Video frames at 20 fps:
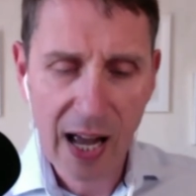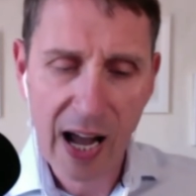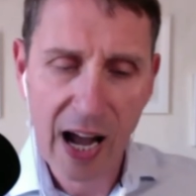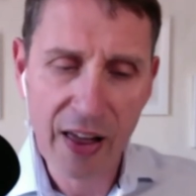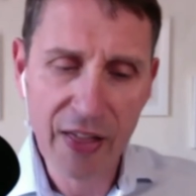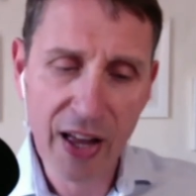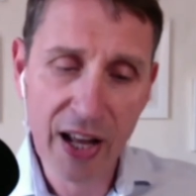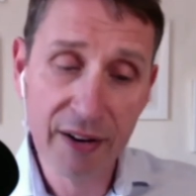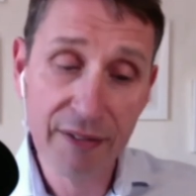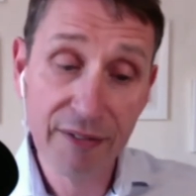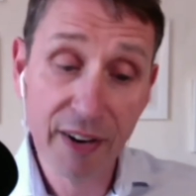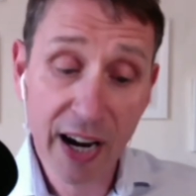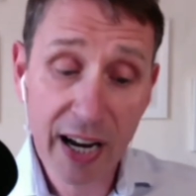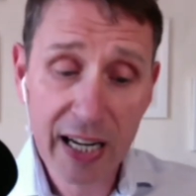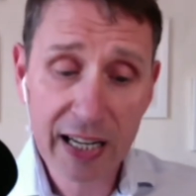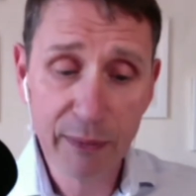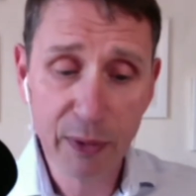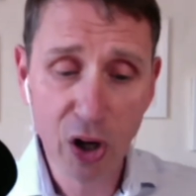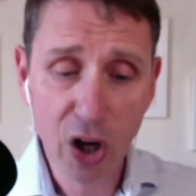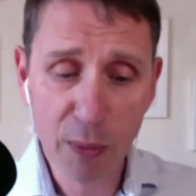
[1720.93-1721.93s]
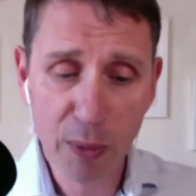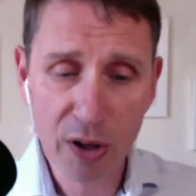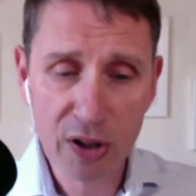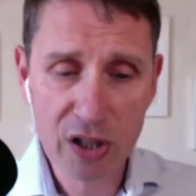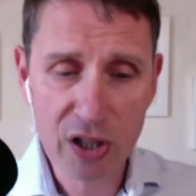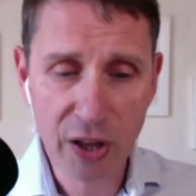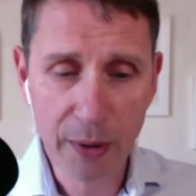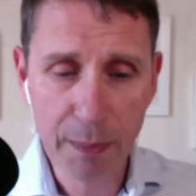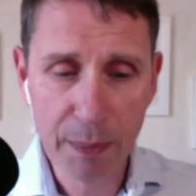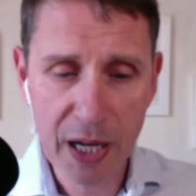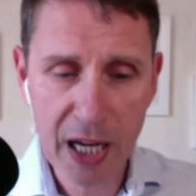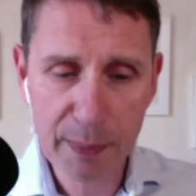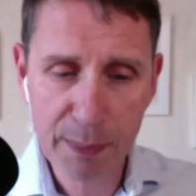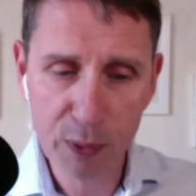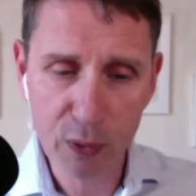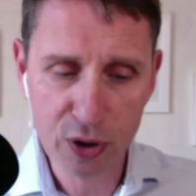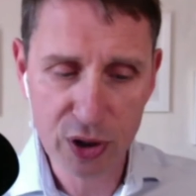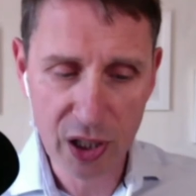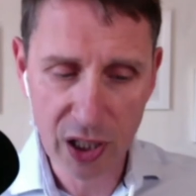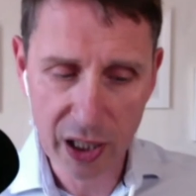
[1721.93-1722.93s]
And then finally, we come on to the
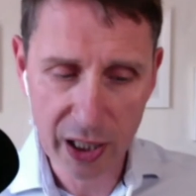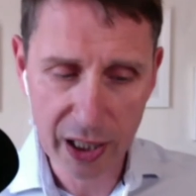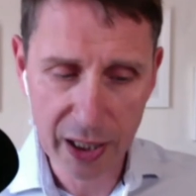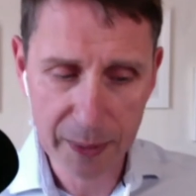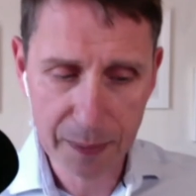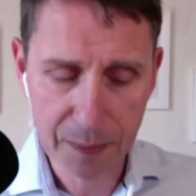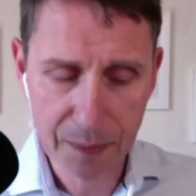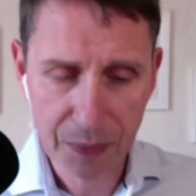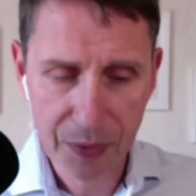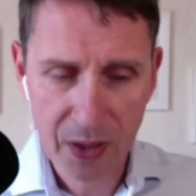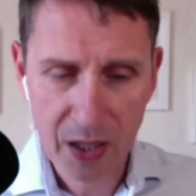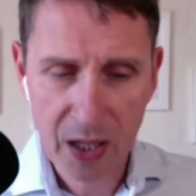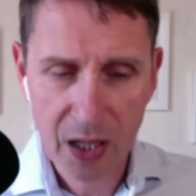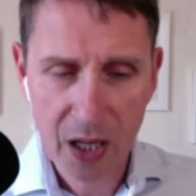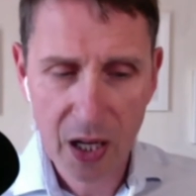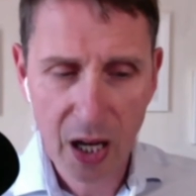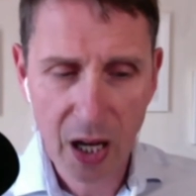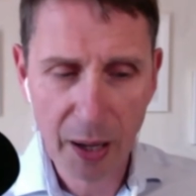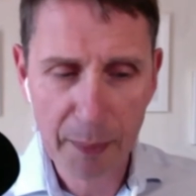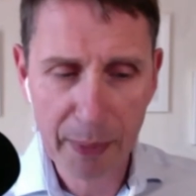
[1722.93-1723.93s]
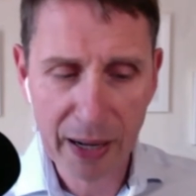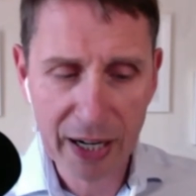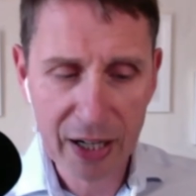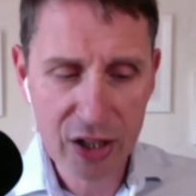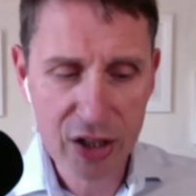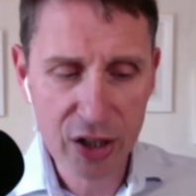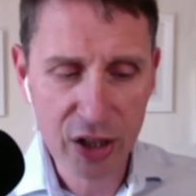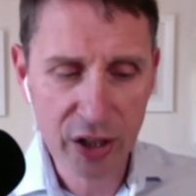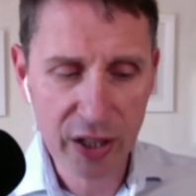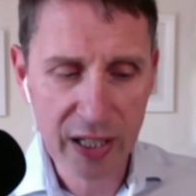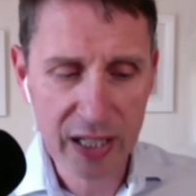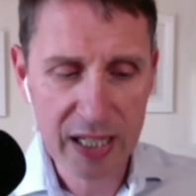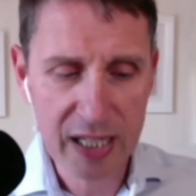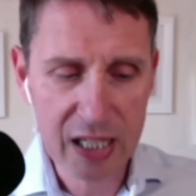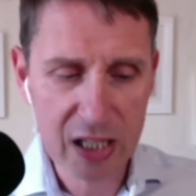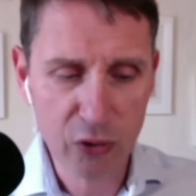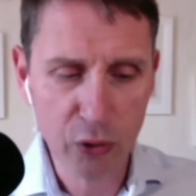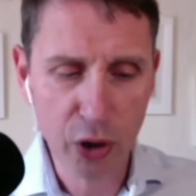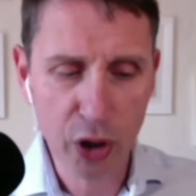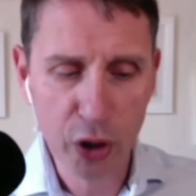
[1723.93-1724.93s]
people side. A manager
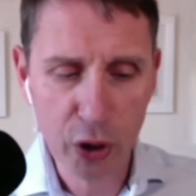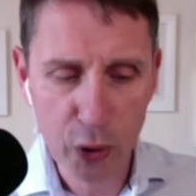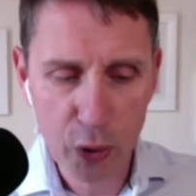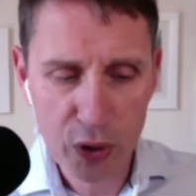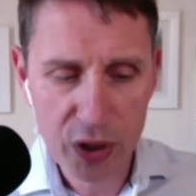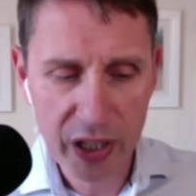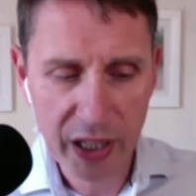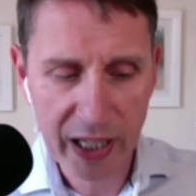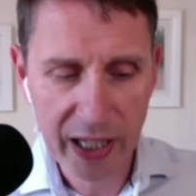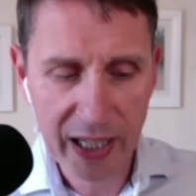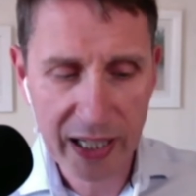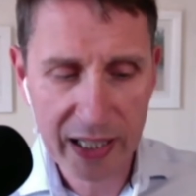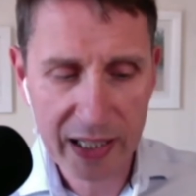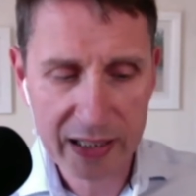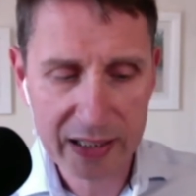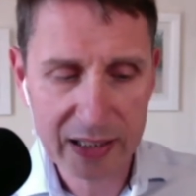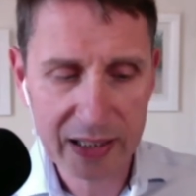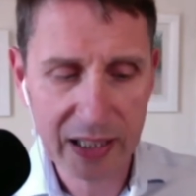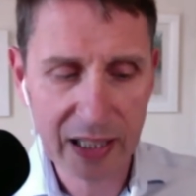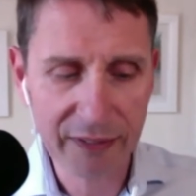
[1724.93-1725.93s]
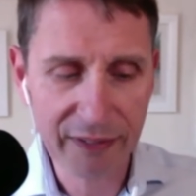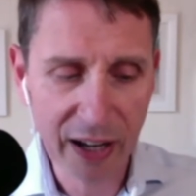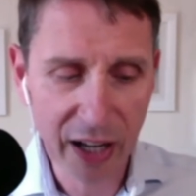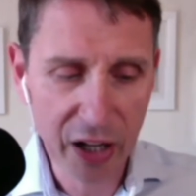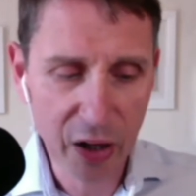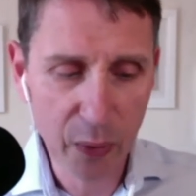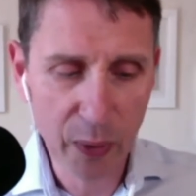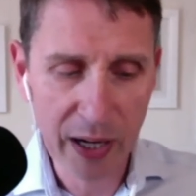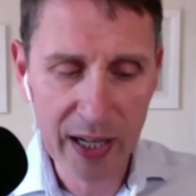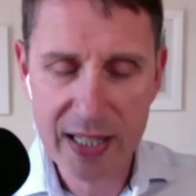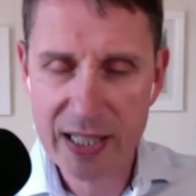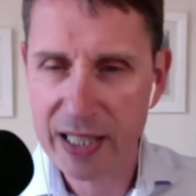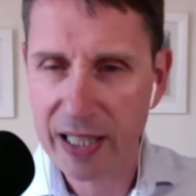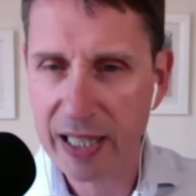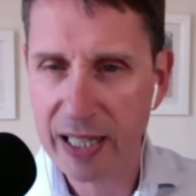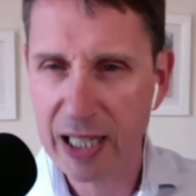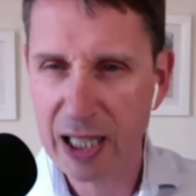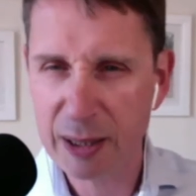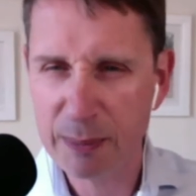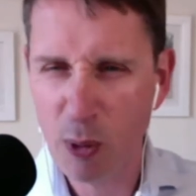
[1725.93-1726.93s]
is recruiting,
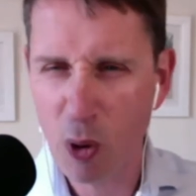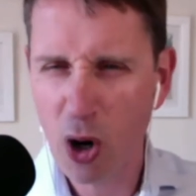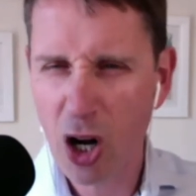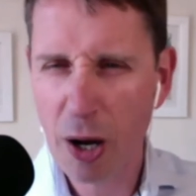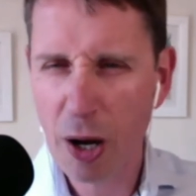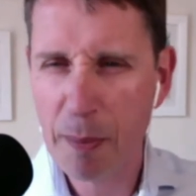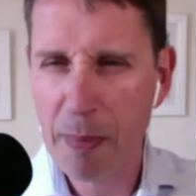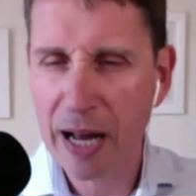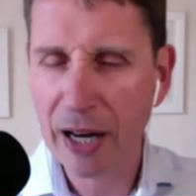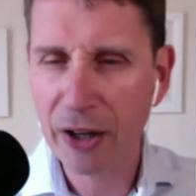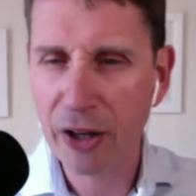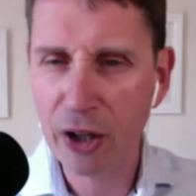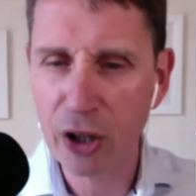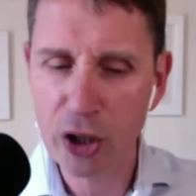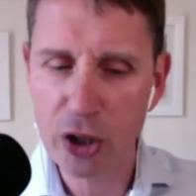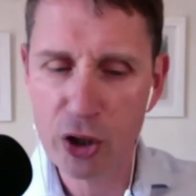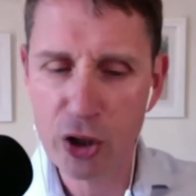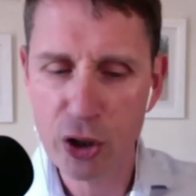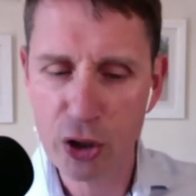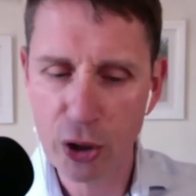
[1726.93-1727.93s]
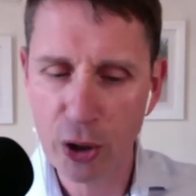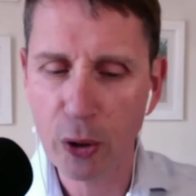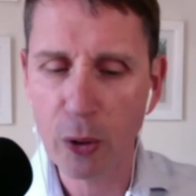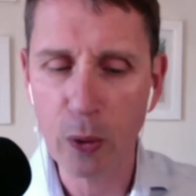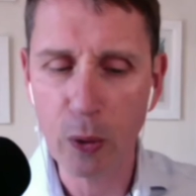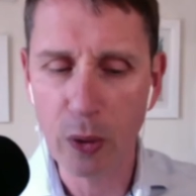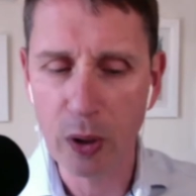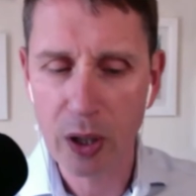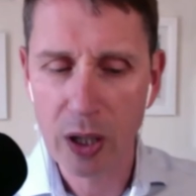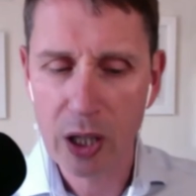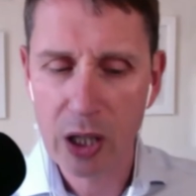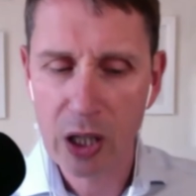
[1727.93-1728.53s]
evaluating, it's more command and control.